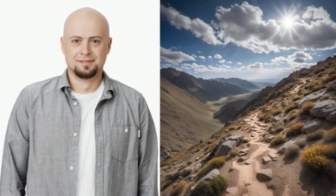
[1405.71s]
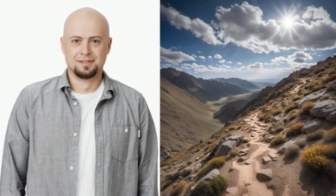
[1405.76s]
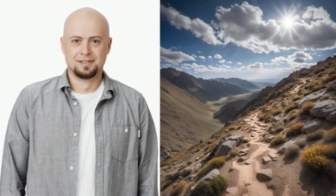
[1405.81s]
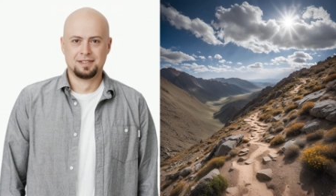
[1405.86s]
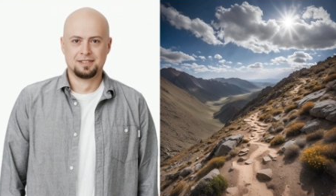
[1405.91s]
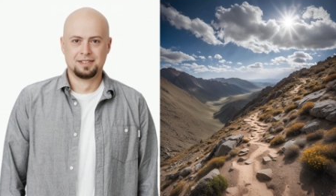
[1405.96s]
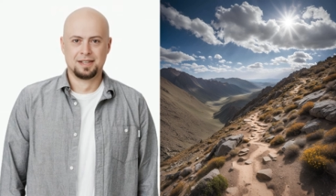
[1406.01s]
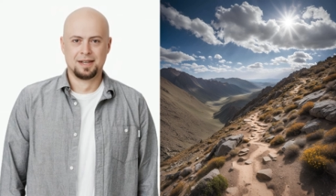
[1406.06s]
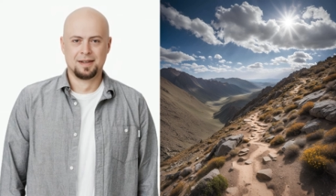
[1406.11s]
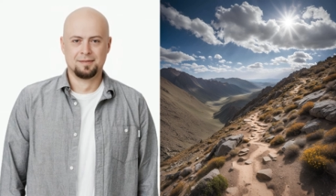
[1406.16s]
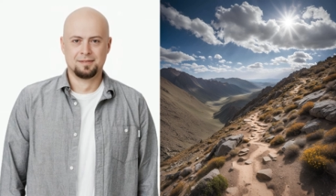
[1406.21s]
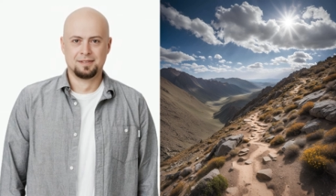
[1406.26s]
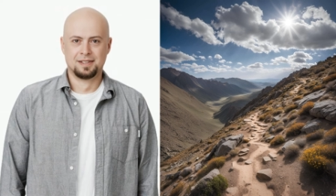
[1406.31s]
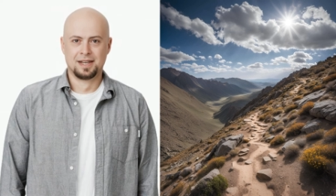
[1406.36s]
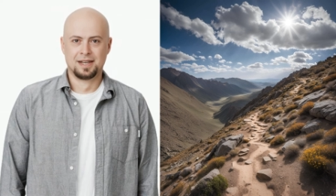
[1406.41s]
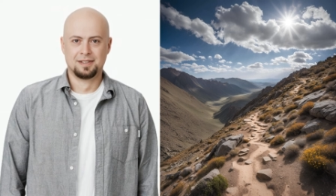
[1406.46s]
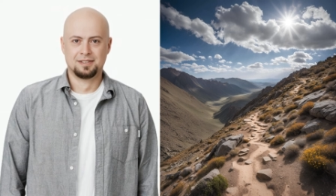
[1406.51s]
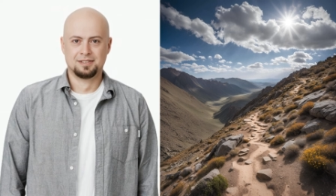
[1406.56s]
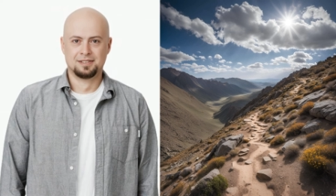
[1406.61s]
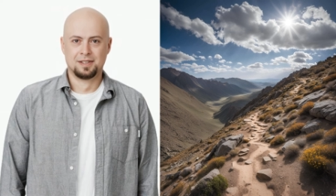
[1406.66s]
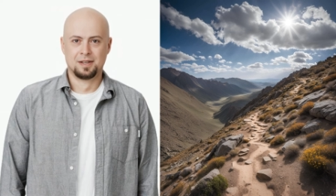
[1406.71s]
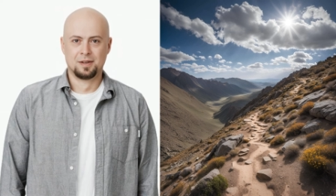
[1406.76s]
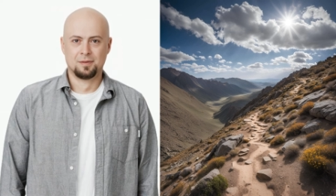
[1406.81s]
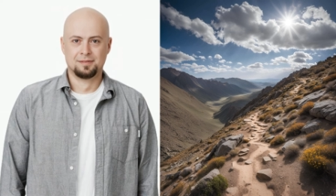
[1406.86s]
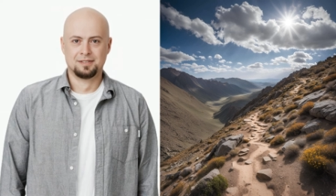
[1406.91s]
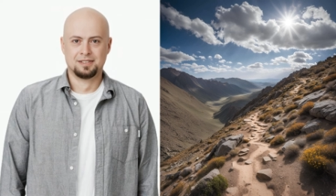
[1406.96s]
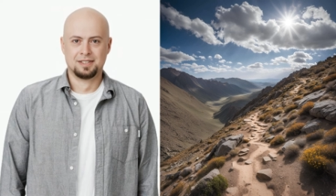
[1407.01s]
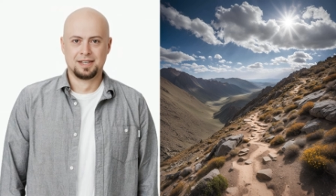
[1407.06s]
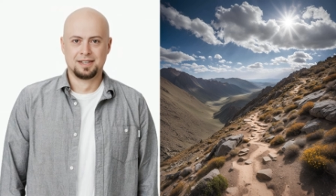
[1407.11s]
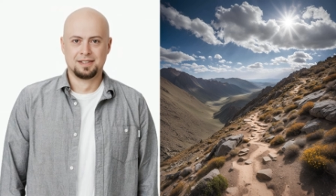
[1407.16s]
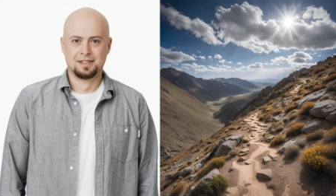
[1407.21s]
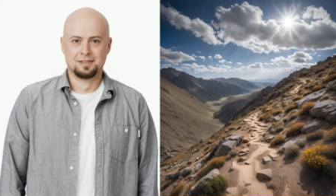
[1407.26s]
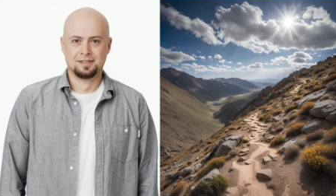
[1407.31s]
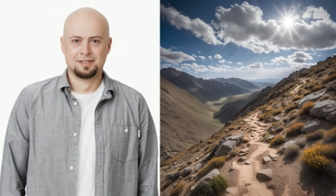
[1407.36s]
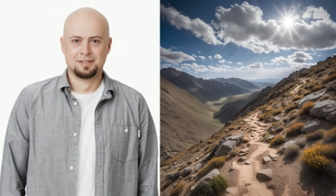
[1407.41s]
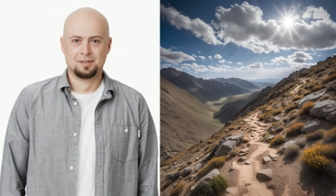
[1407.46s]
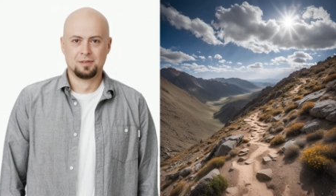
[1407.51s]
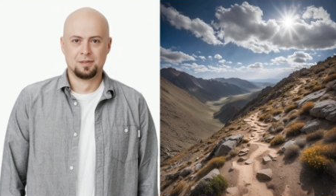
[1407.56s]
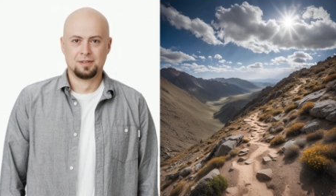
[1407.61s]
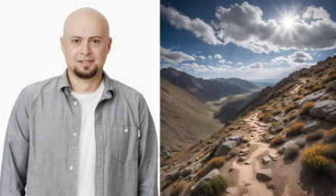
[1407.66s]
The sun cast long
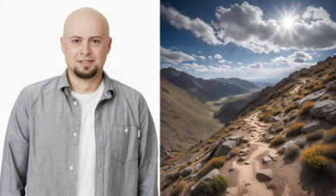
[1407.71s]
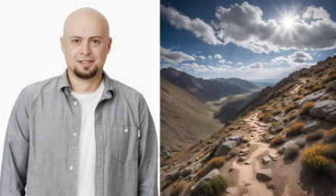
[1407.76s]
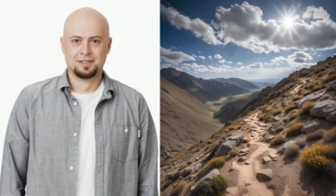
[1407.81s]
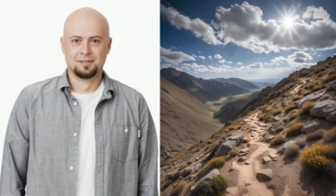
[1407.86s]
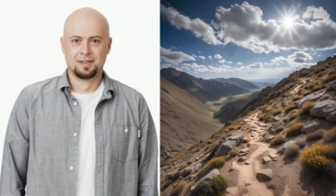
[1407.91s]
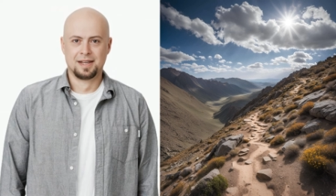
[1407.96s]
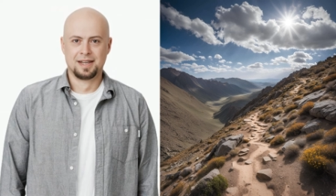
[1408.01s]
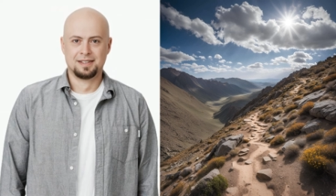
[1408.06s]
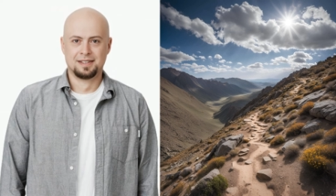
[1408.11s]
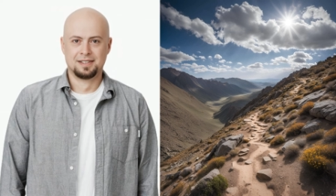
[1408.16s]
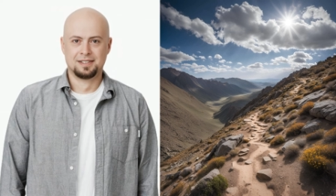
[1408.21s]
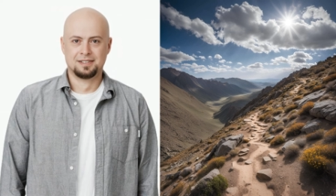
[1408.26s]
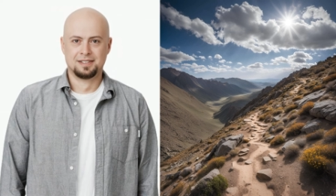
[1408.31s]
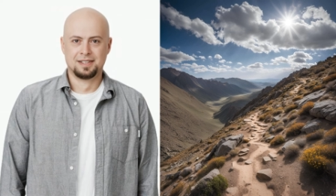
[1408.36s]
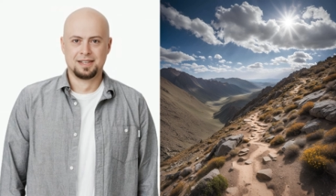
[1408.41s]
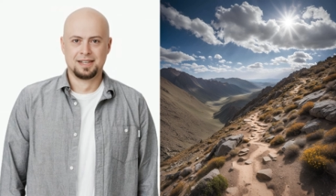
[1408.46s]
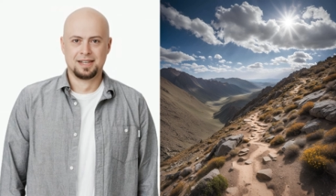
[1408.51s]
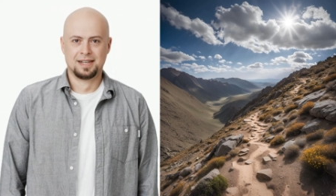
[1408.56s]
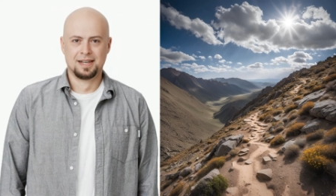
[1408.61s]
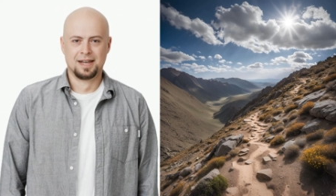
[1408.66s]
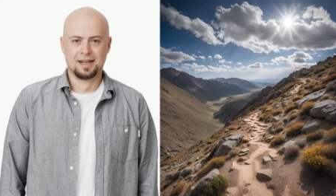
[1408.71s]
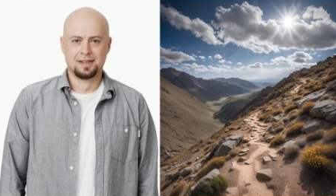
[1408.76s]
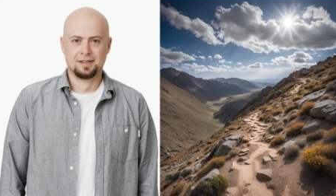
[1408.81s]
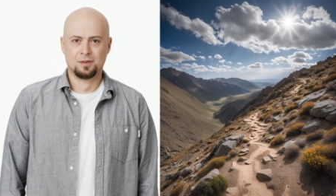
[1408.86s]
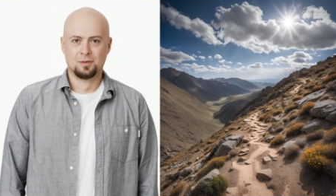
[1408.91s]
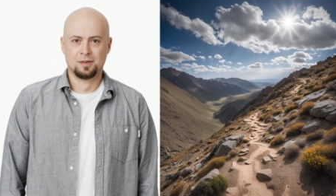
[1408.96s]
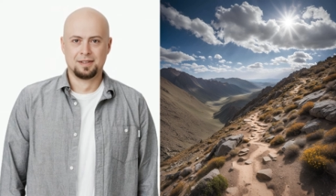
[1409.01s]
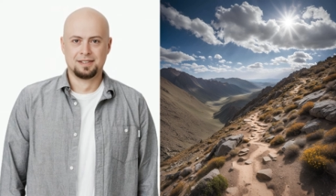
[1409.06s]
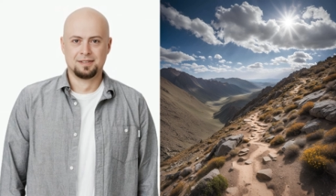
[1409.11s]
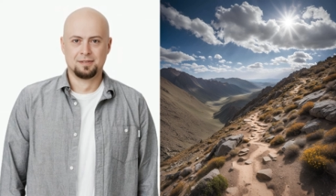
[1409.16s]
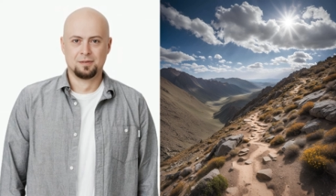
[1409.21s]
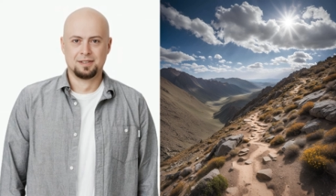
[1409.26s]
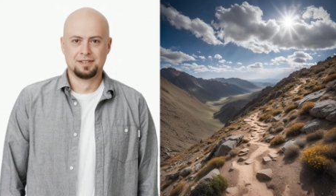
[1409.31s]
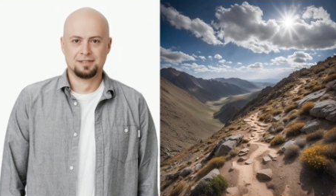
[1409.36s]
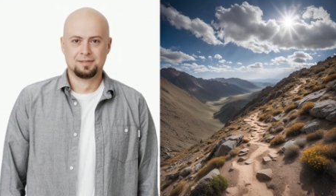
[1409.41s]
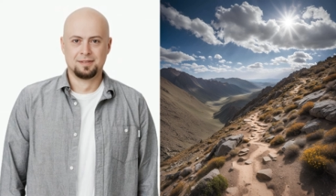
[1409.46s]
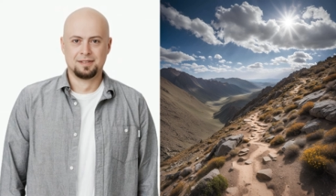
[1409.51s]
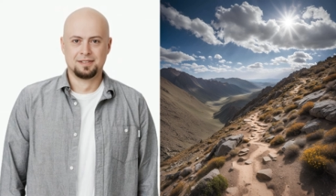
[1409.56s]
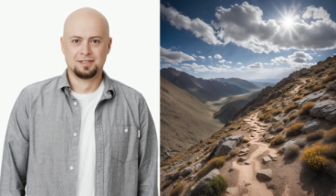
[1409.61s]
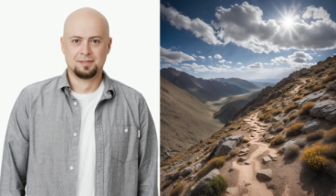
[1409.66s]
shadows across the crags, and the wind
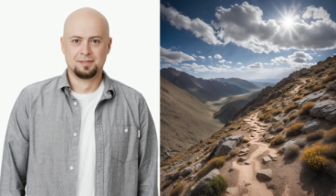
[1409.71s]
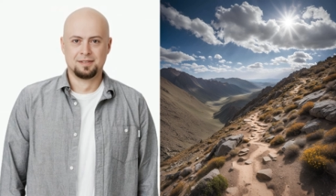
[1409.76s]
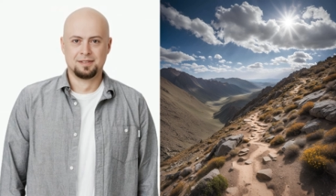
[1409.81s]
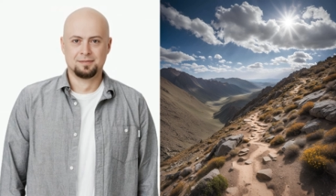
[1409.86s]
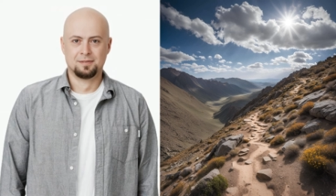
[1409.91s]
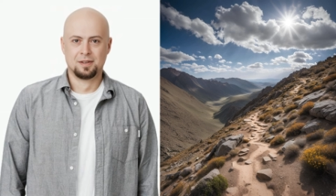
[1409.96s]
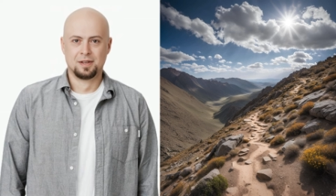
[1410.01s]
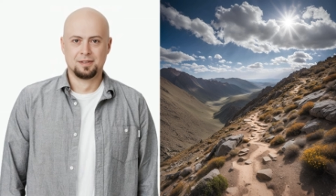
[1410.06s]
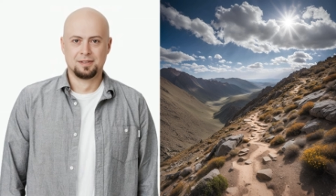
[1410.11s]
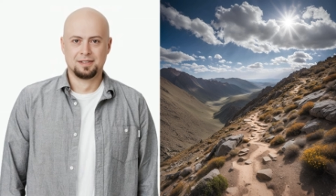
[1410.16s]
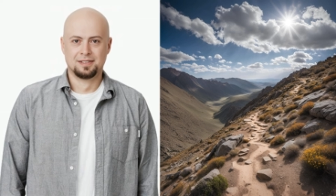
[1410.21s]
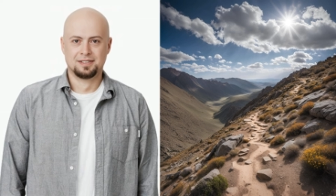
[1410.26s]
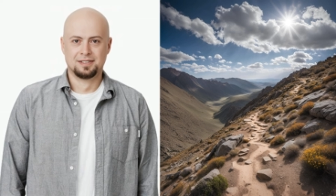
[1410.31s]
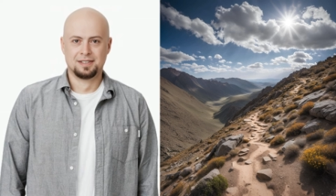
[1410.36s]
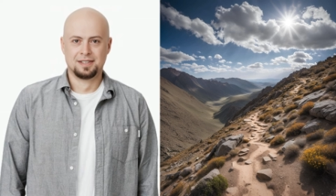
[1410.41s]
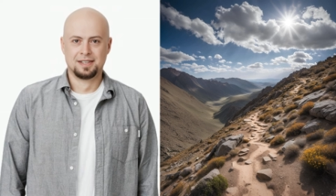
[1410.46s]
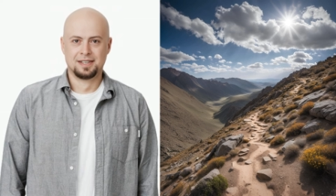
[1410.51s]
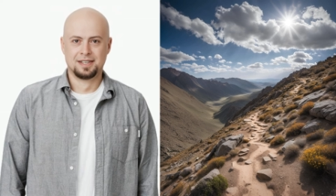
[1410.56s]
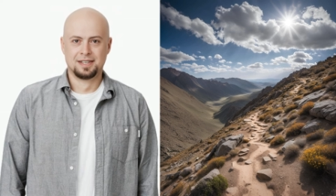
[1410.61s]
whispered through the rocks,